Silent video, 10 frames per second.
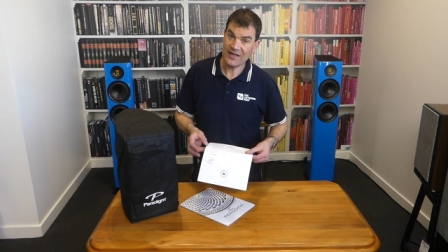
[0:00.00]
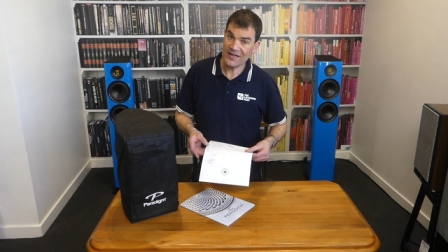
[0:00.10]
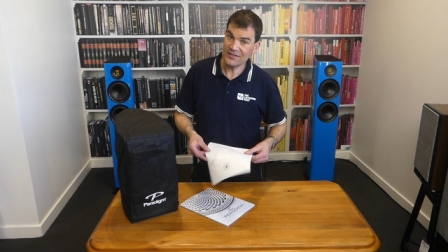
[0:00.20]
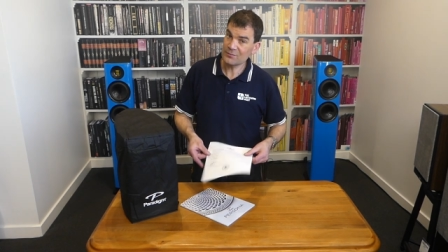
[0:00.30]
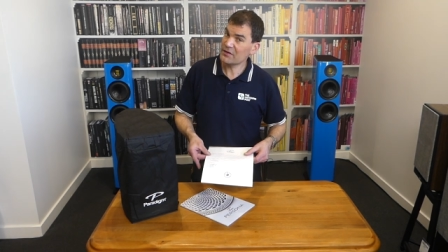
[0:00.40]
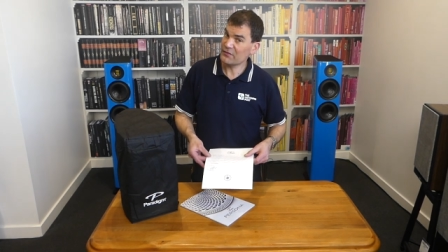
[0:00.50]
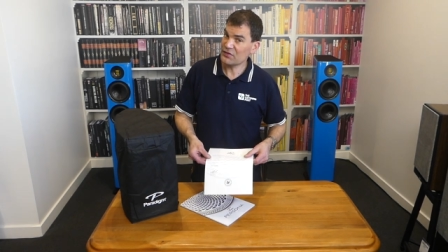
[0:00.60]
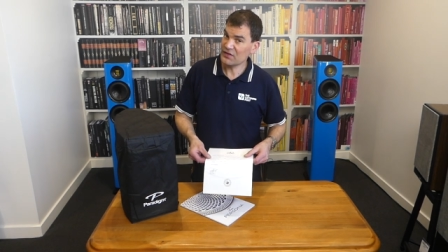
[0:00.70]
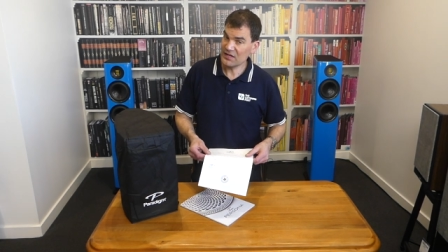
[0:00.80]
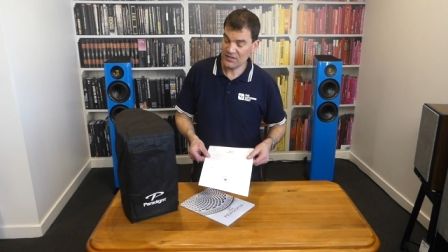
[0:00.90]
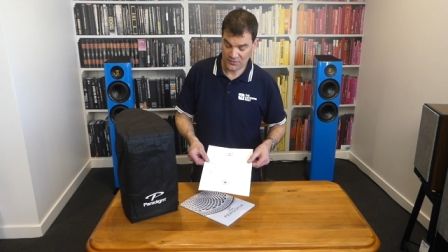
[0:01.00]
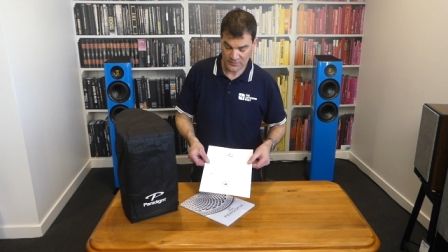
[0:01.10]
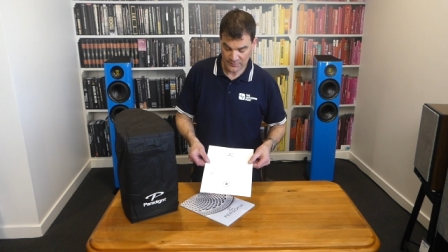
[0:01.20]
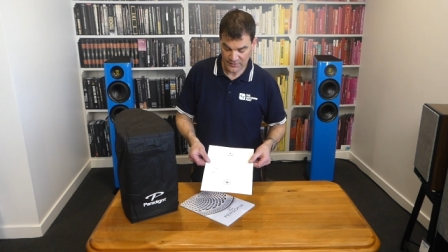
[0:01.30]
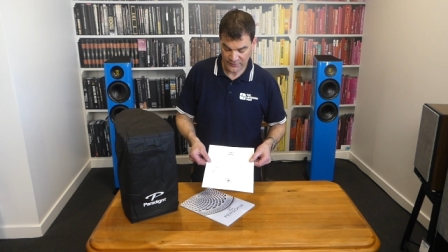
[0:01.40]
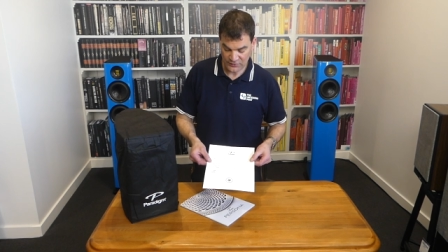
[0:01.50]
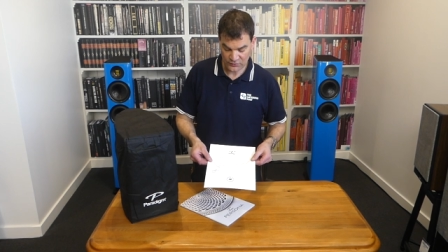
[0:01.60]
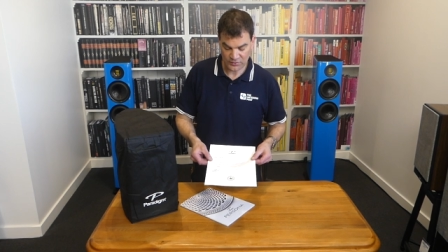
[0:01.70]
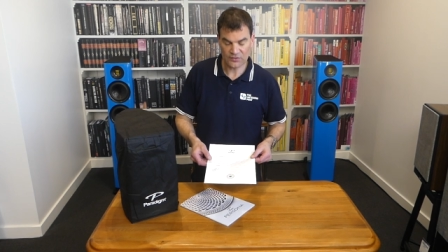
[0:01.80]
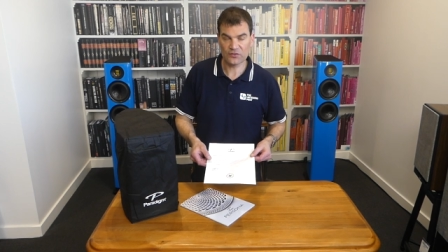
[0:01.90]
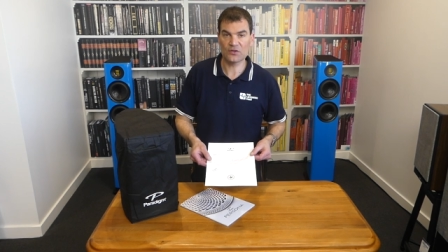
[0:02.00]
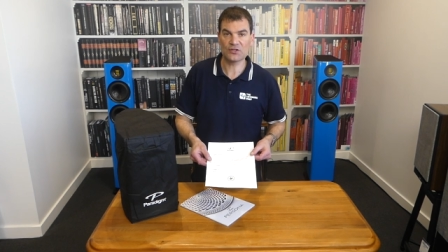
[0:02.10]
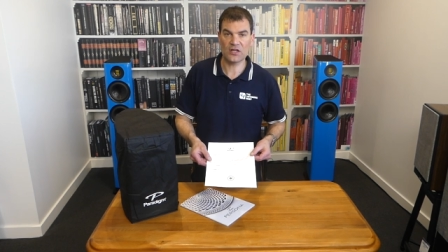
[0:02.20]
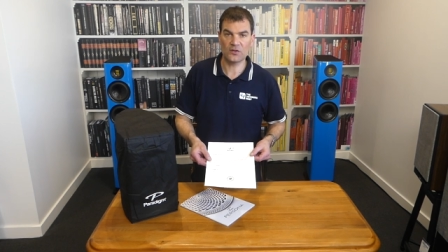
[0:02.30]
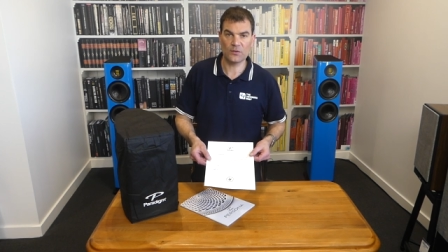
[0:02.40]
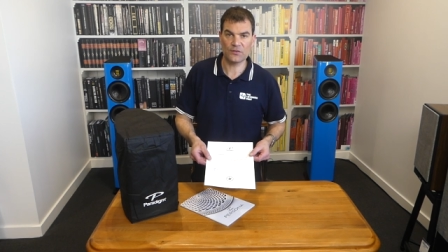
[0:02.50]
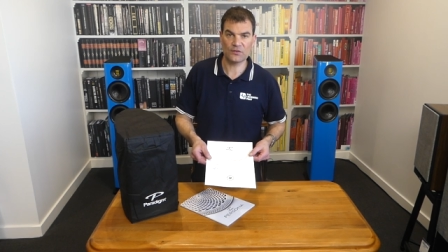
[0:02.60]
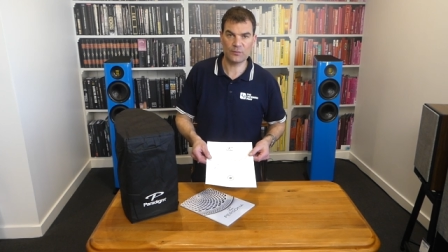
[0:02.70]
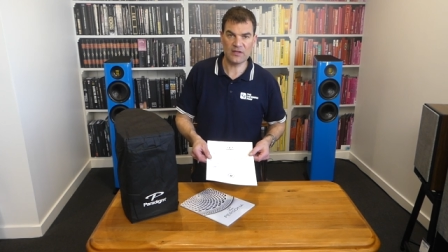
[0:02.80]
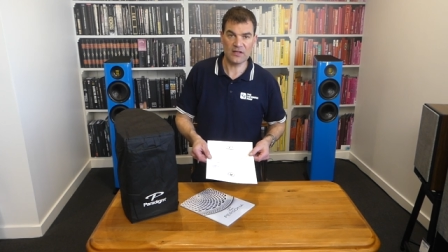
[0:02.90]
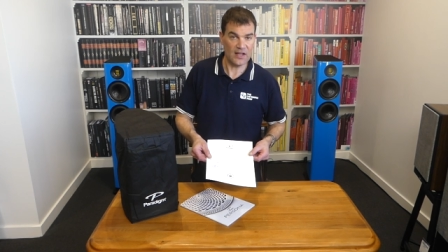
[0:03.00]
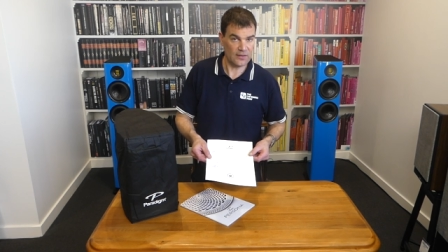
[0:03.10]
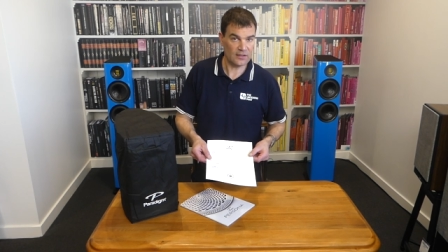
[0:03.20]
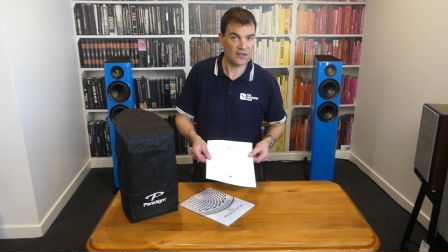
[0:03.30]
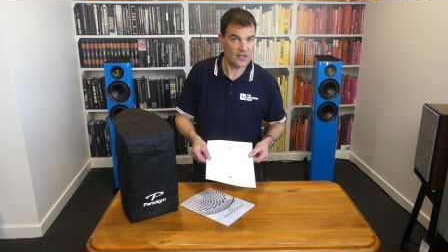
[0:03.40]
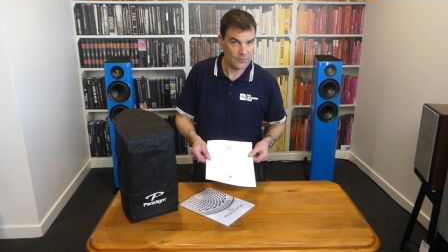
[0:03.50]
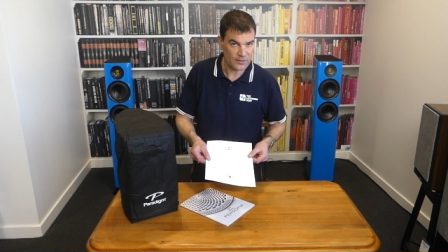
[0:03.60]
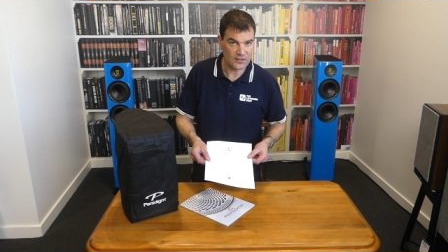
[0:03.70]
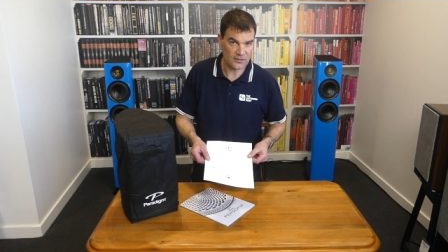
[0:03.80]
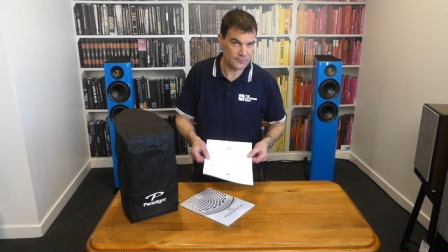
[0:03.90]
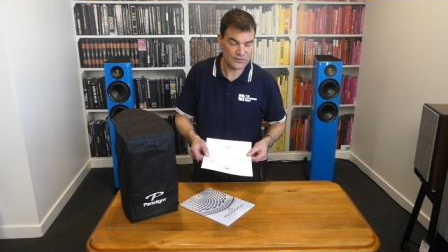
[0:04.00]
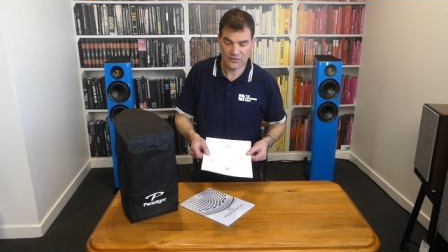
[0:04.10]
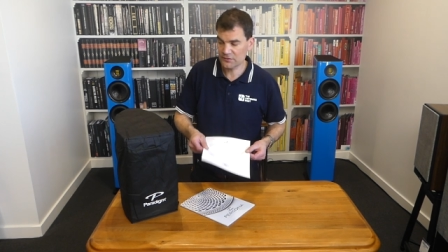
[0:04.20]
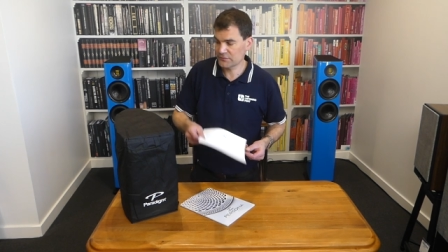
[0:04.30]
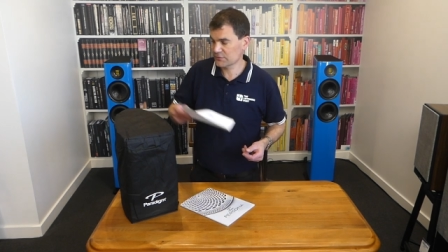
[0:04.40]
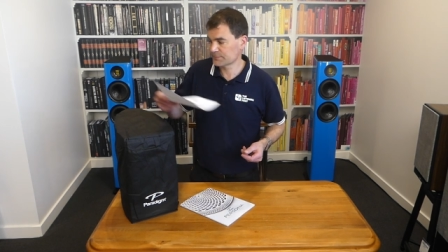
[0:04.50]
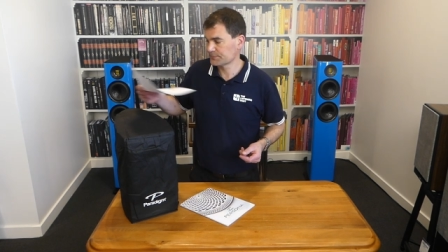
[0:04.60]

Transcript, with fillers: hey, a bit of a thank you and a bit of history associated with the speaker and the company themselves.